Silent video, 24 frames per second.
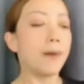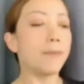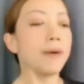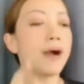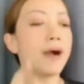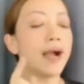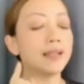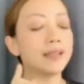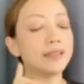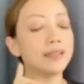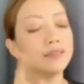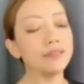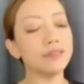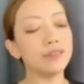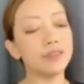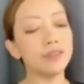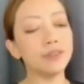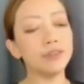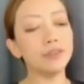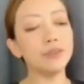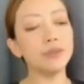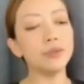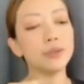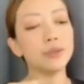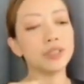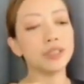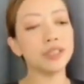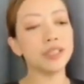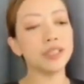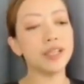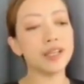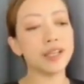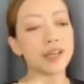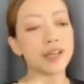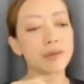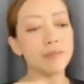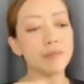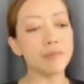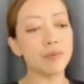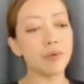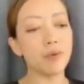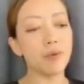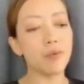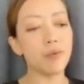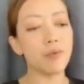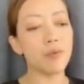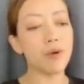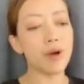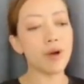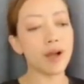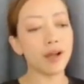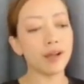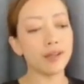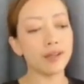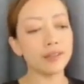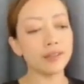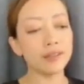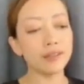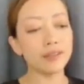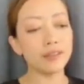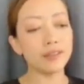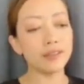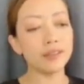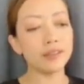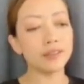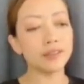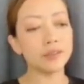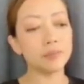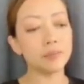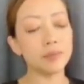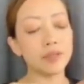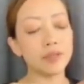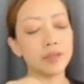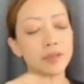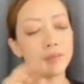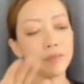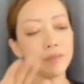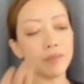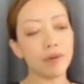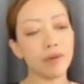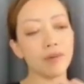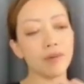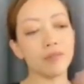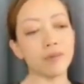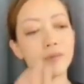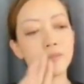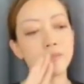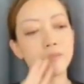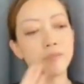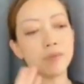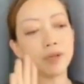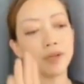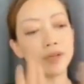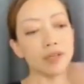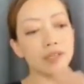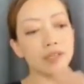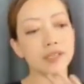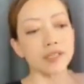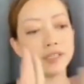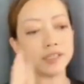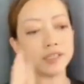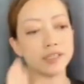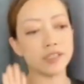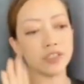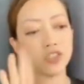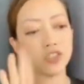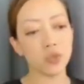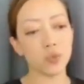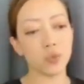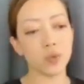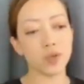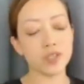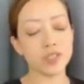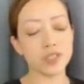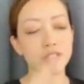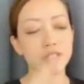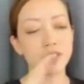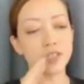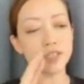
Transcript: But do you think number 1 is a bit of a motherly situation